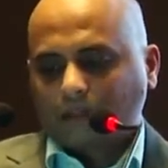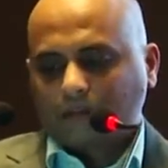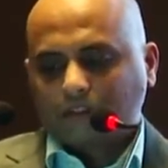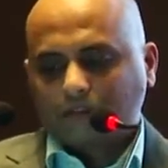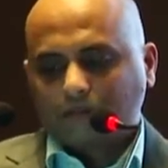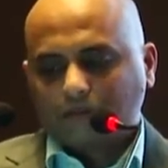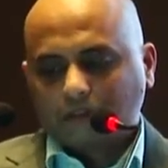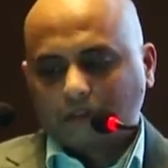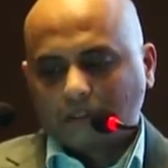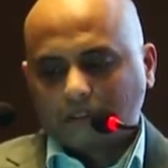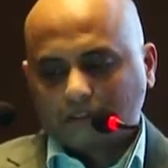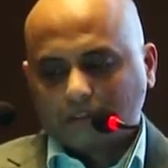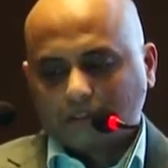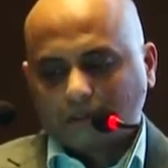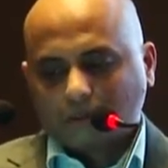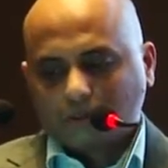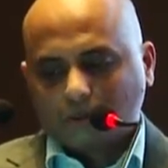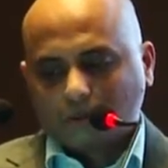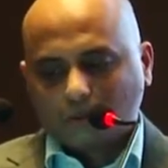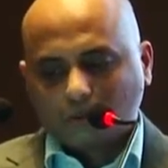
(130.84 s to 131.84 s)
The first
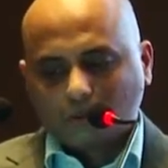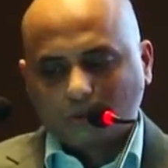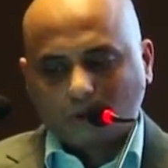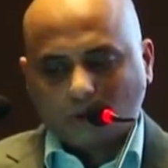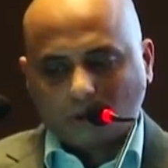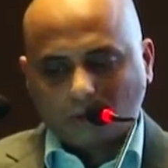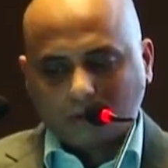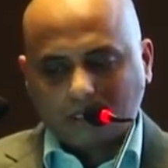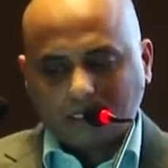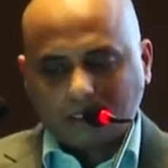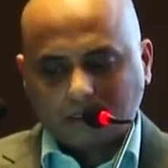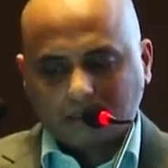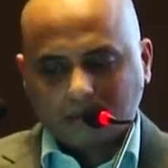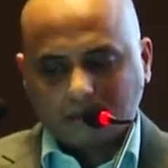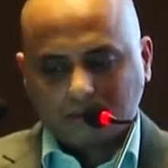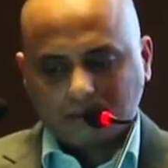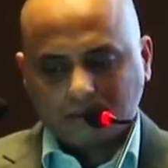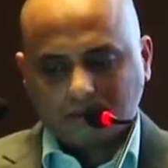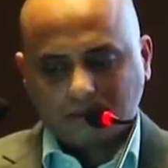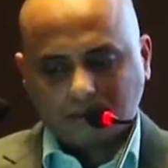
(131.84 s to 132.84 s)
to operate
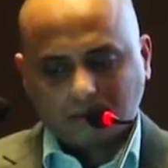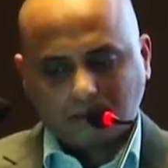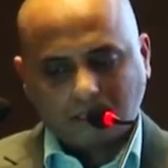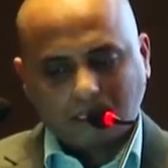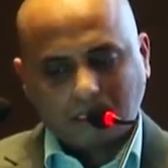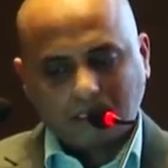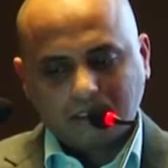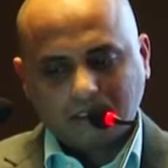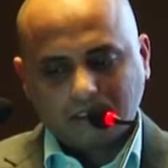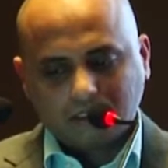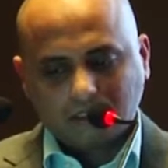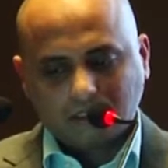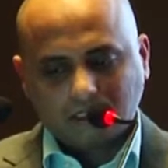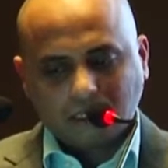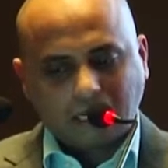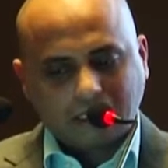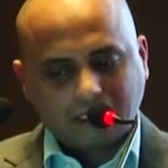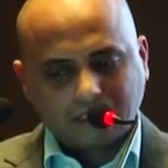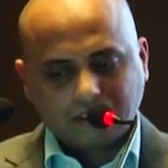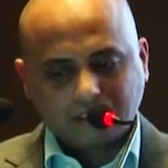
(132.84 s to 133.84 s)
a plant under
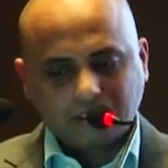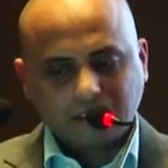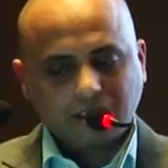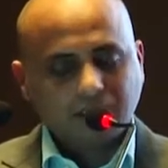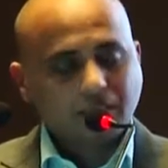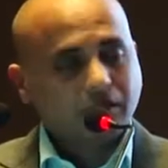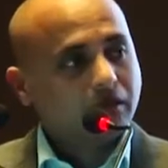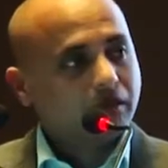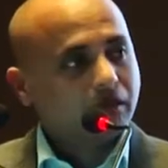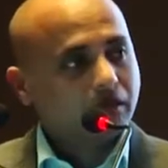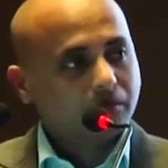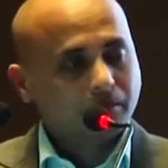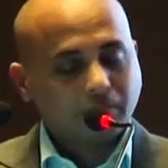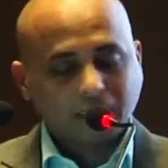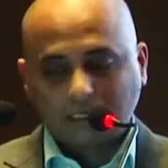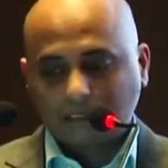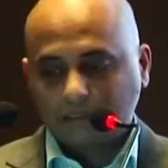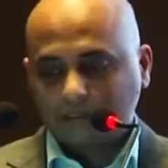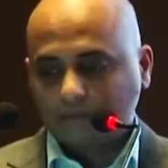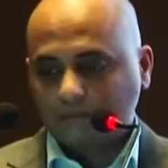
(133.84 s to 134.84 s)
REC
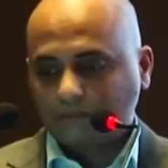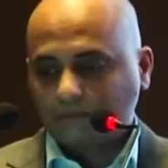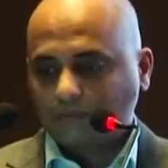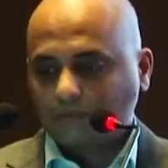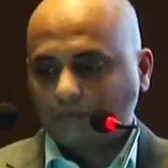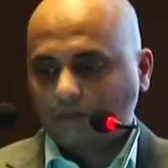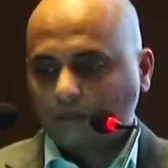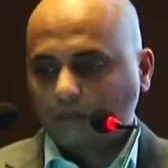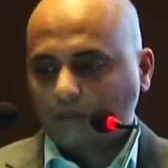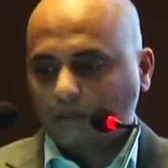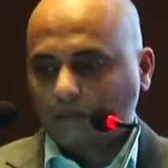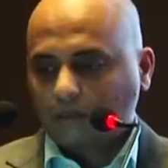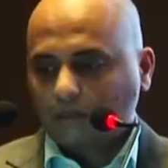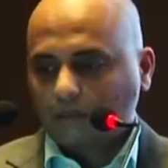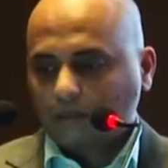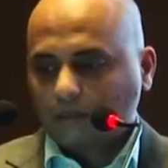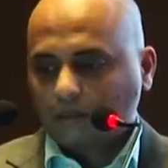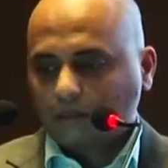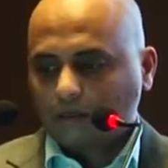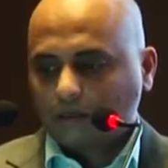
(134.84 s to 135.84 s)
mechanism.
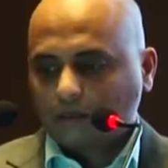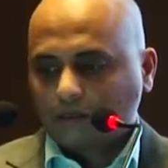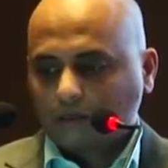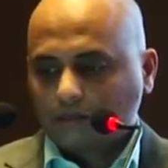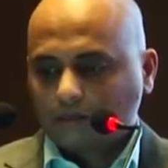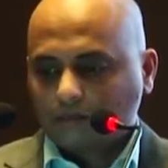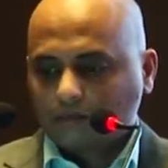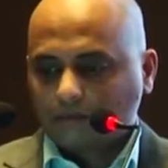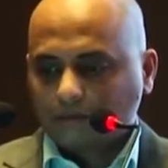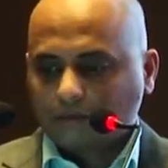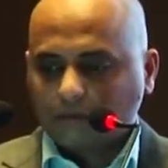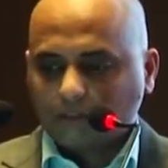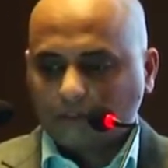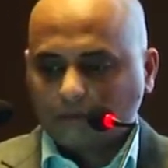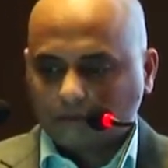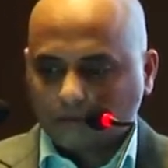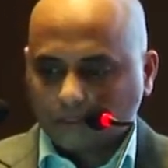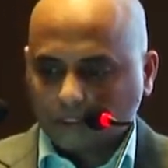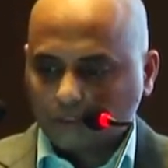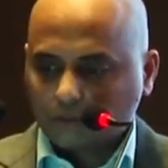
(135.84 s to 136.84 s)
we were
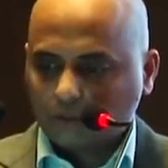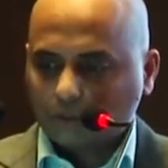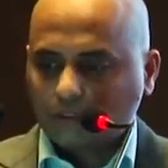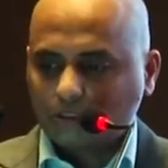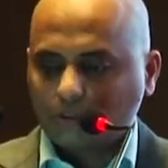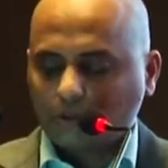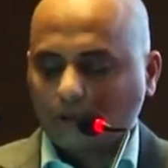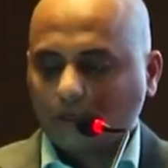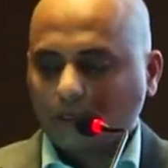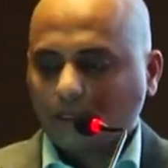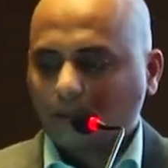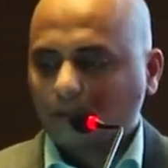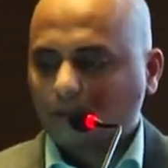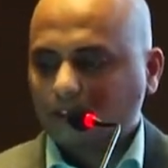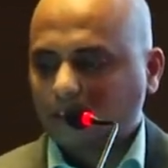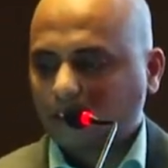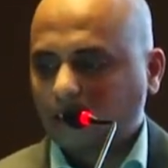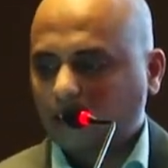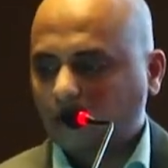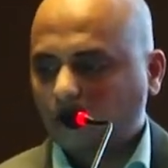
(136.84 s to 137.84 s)
the first to install a
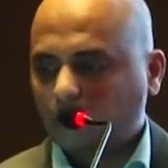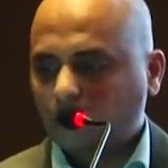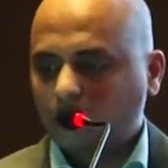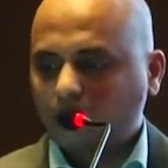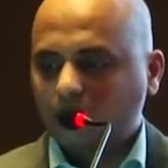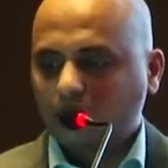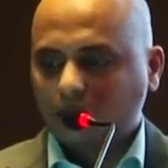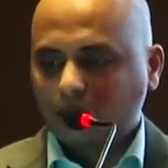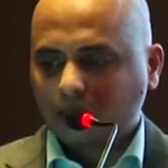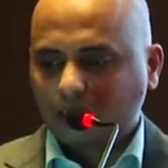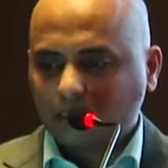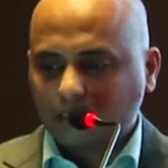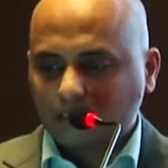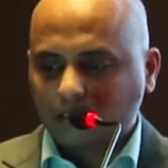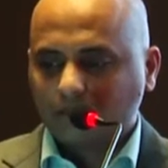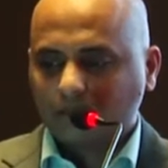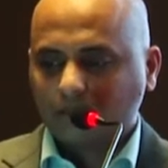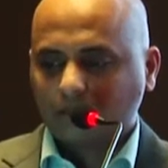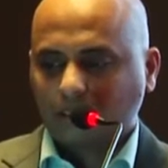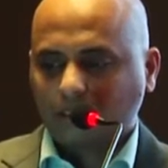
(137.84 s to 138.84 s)
commercially owned
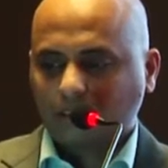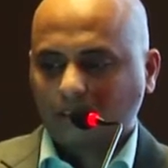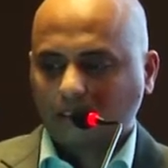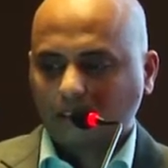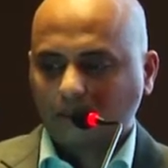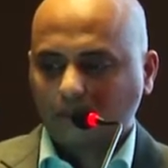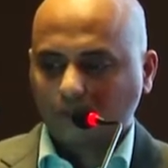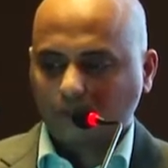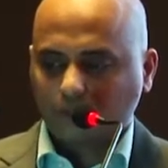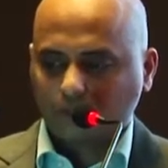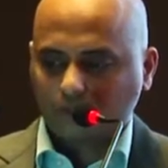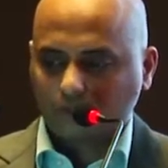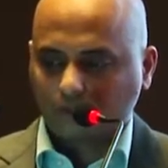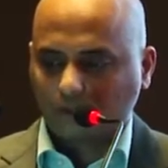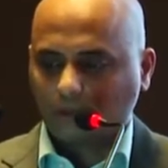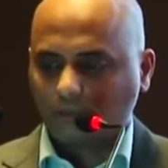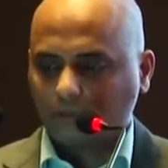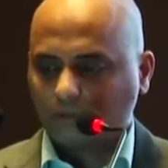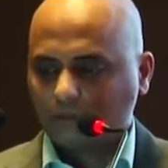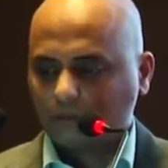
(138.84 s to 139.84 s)
grid connected to a
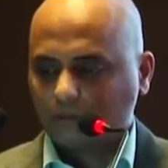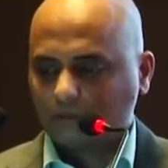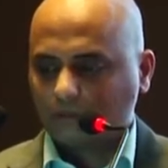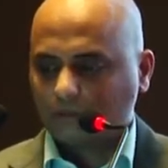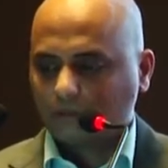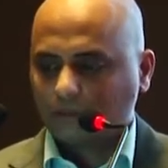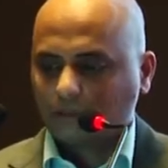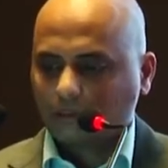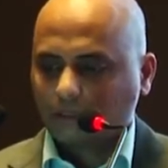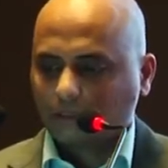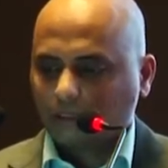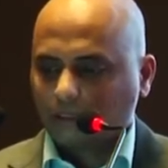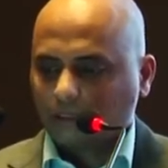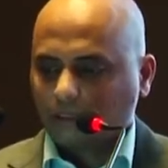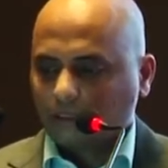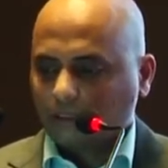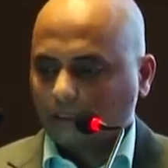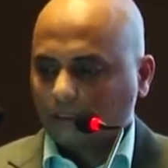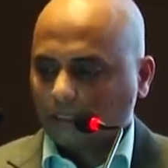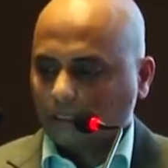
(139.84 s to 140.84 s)
rooftop
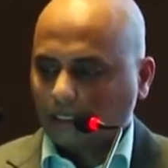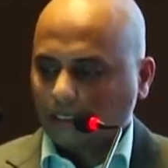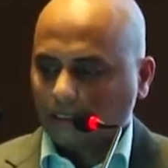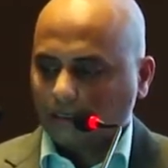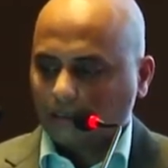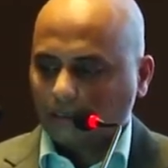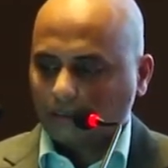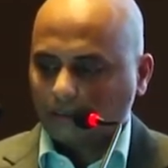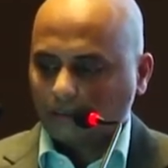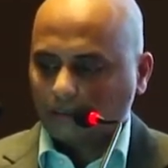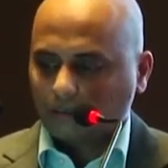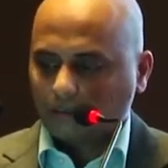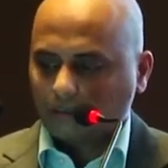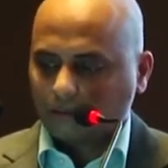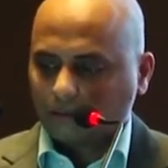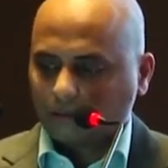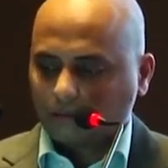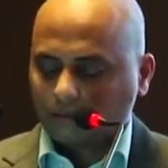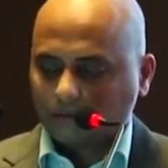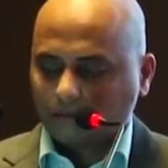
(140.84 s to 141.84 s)
and uh,
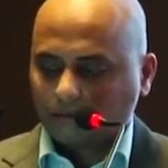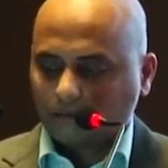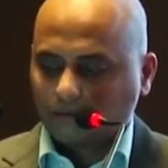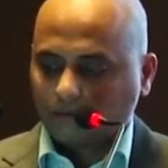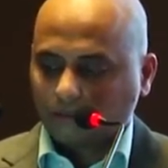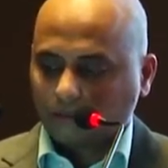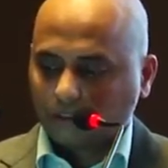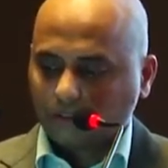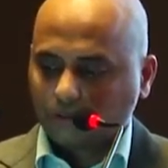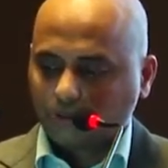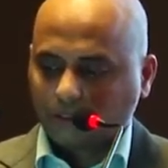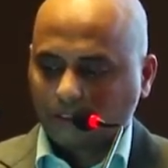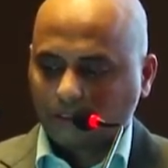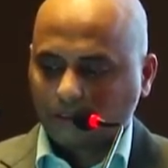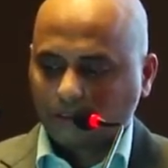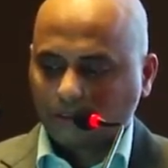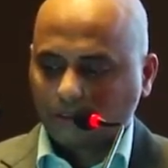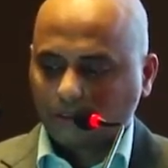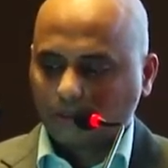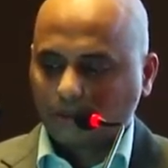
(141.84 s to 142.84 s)
the first to
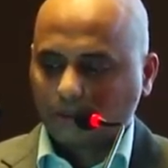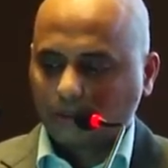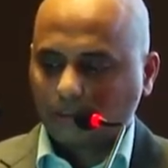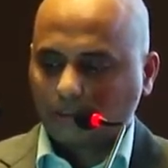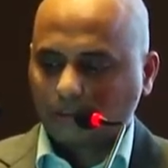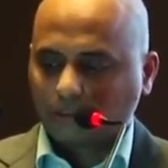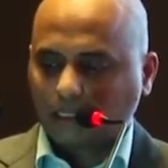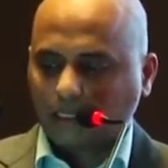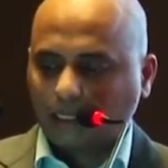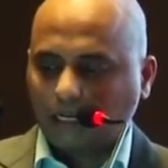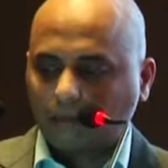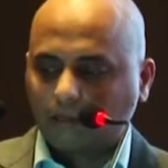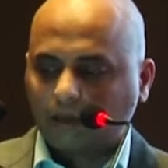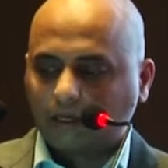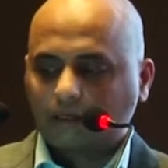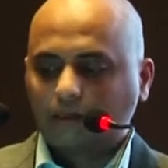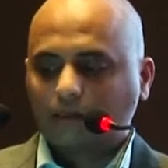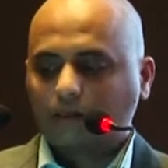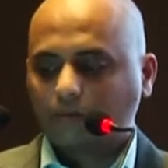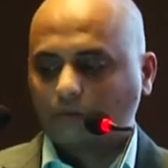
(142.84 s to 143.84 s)
execute a canal
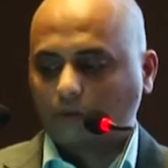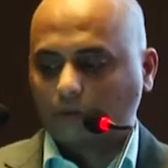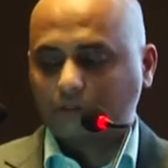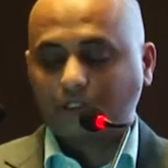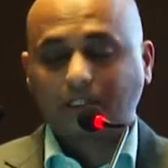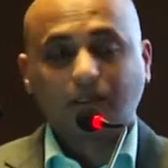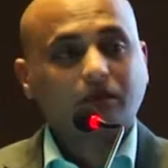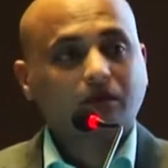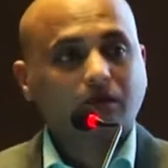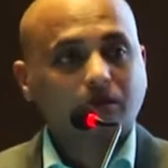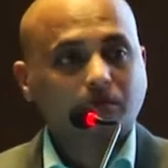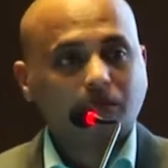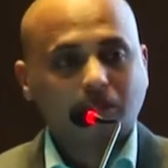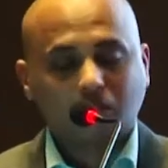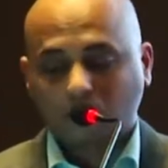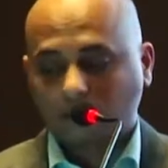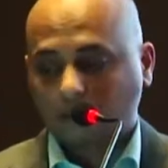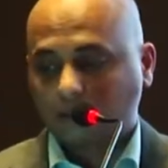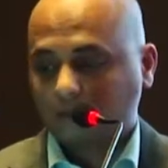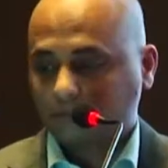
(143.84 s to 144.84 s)
bank project in
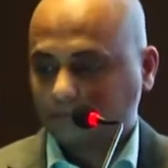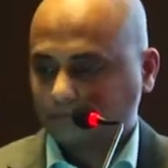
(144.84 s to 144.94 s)
Bengal.